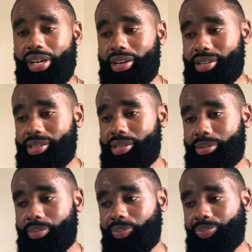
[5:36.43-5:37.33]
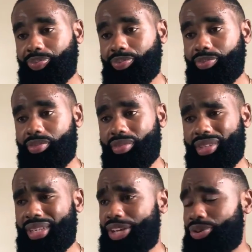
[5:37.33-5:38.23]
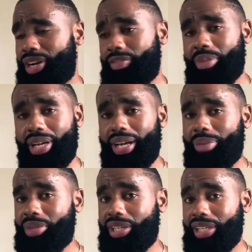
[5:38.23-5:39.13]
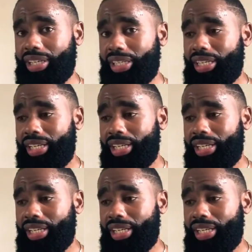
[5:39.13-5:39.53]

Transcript: Um, then you have men that might like